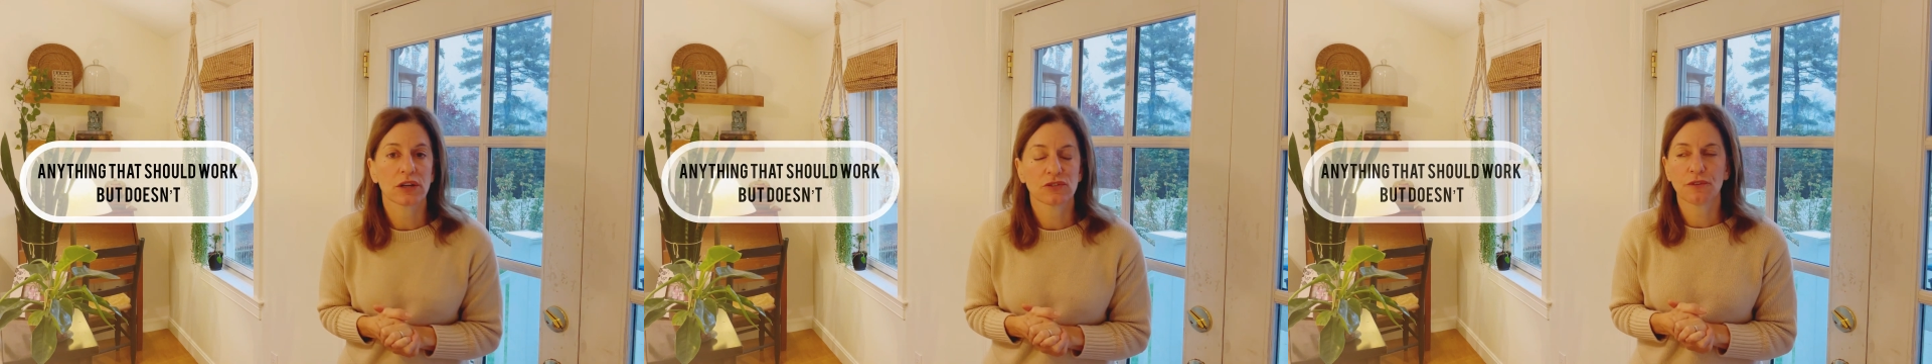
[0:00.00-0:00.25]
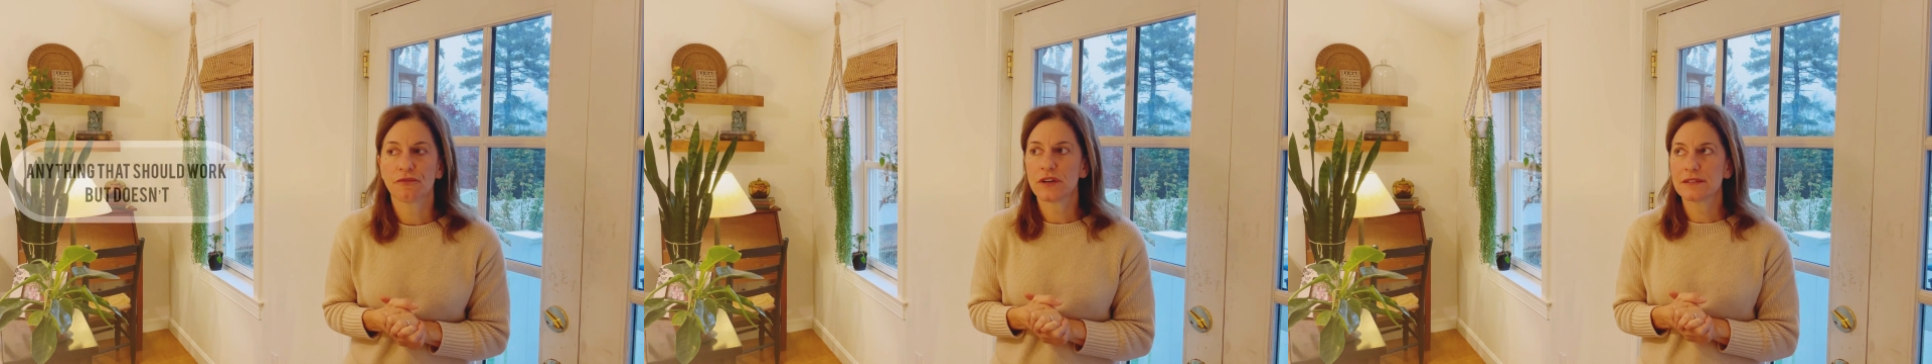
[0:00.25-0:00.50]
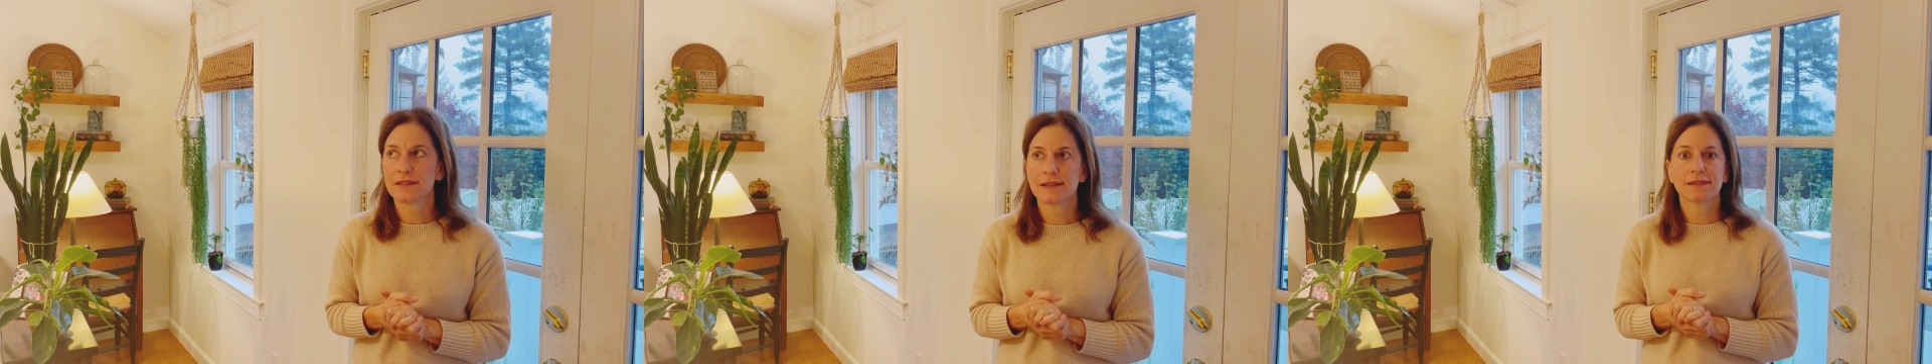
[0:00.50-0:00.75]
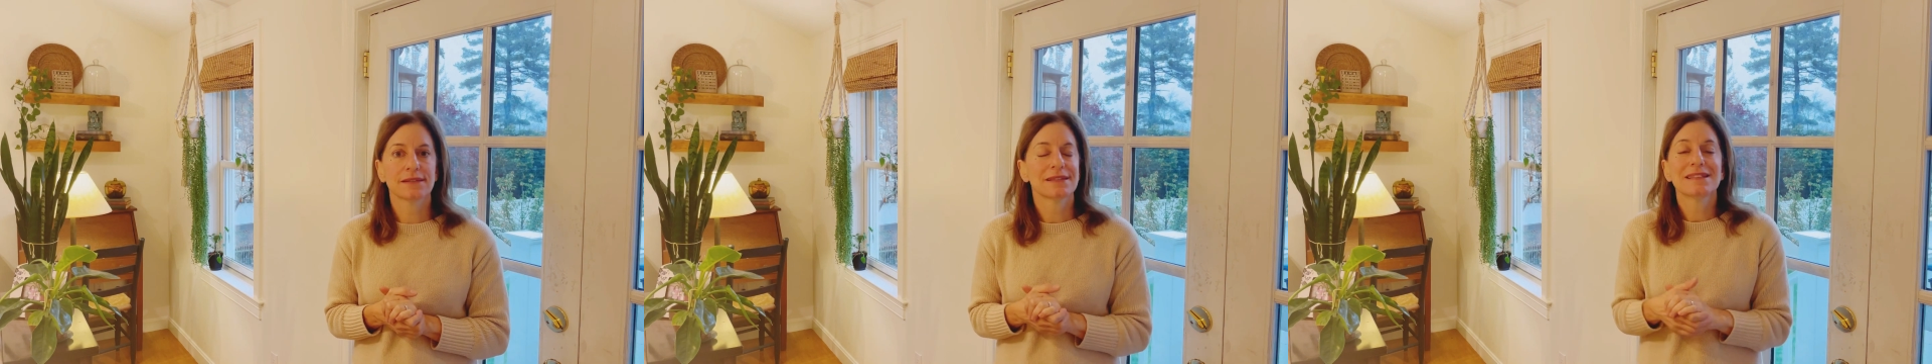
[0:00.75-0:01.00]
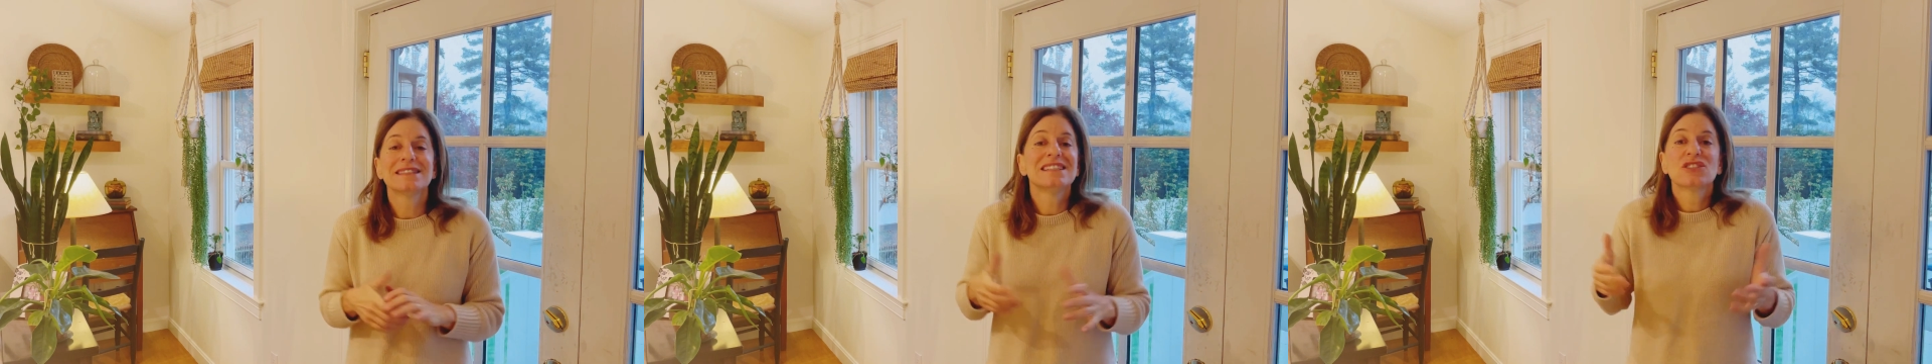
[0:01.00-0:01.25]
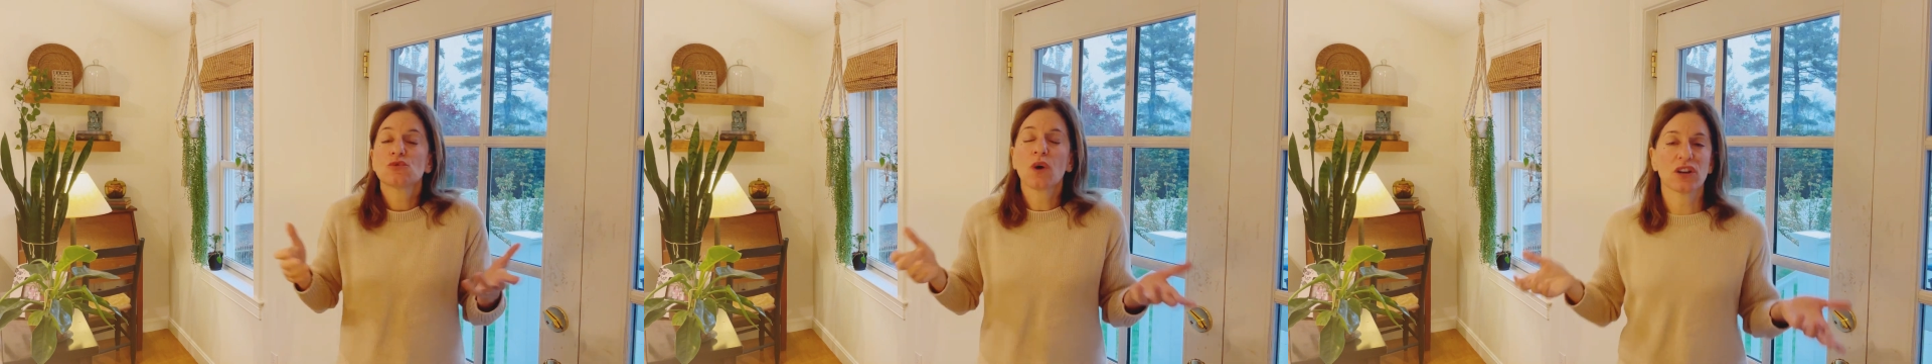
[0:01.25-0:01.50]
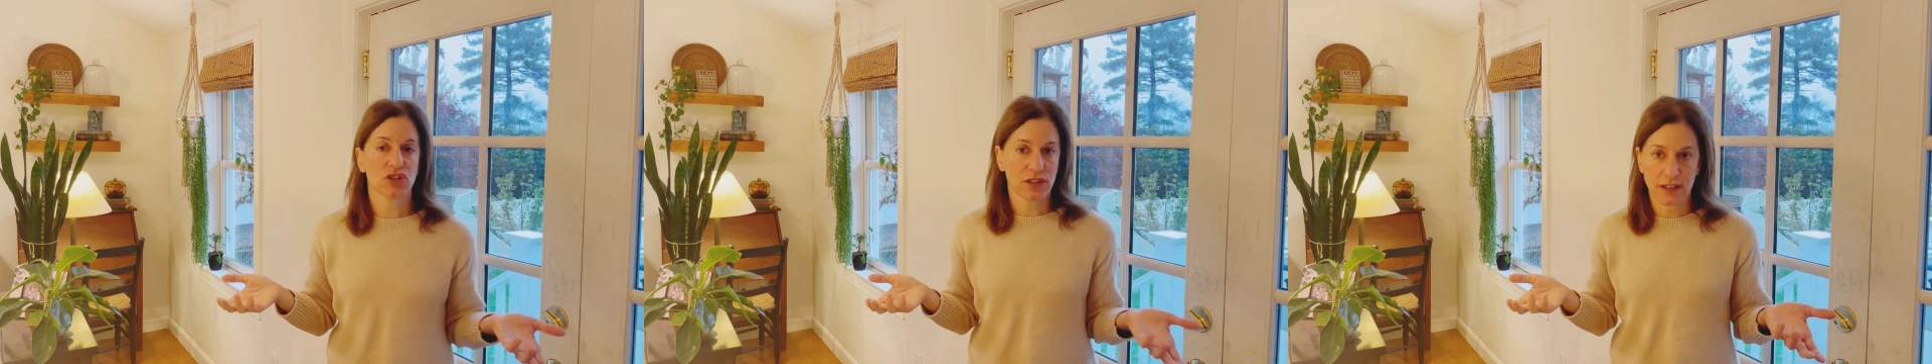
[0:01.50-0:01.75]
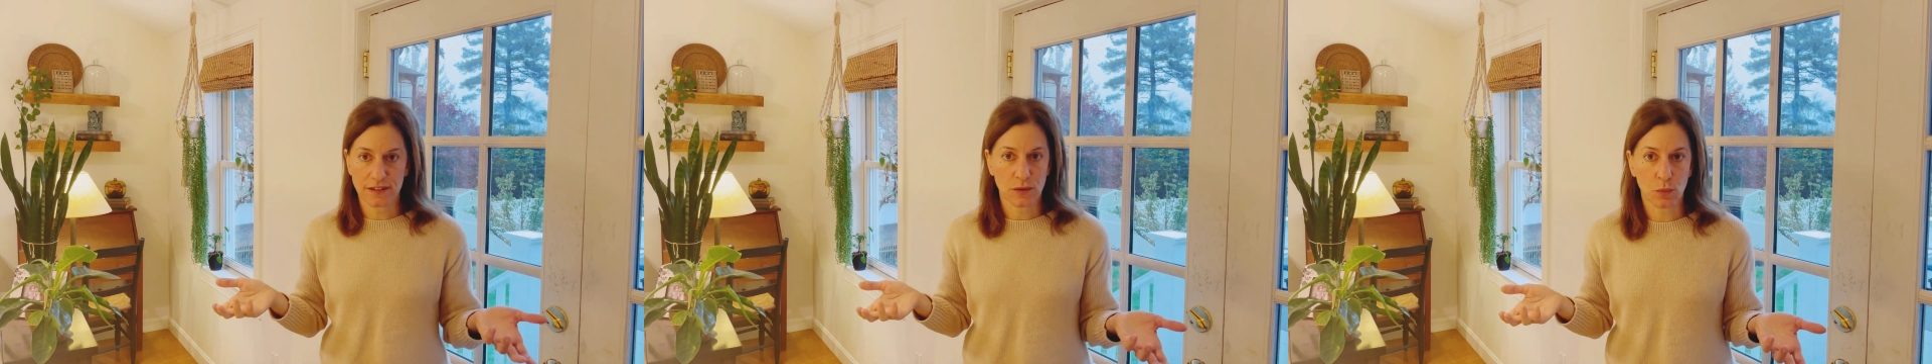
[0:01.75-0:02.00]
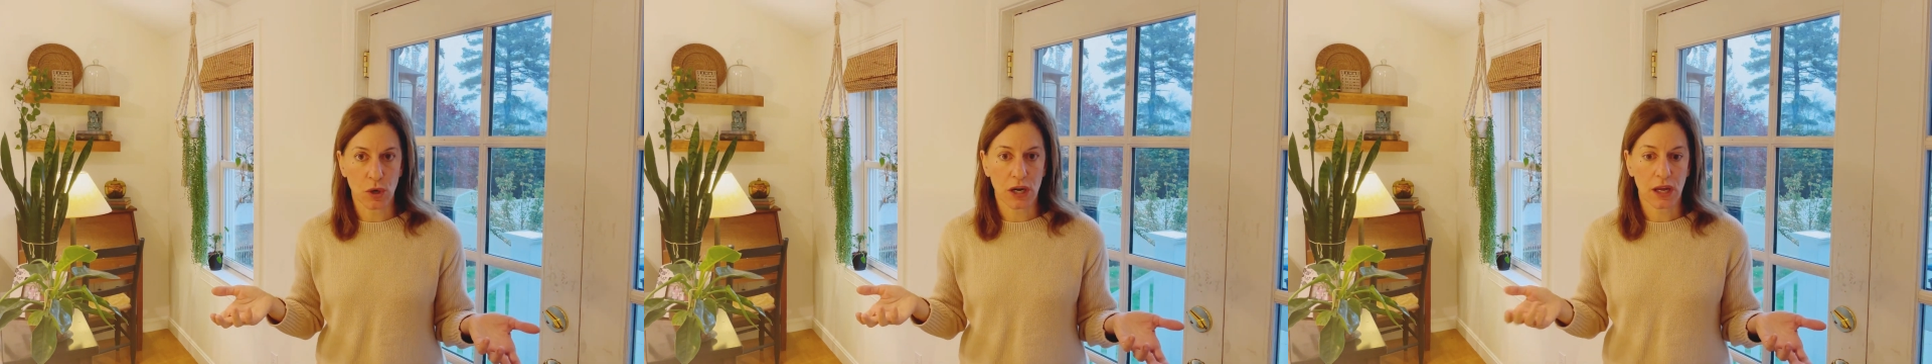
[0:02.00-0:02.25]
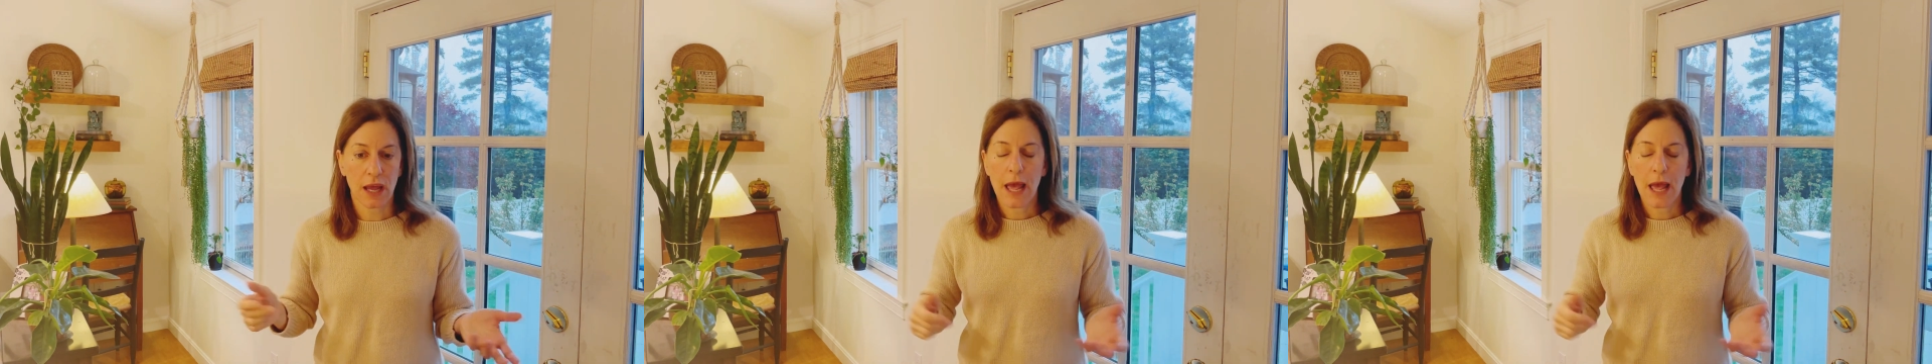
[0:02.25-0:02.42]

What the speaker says: So for instance, the dishwasher doesn't work.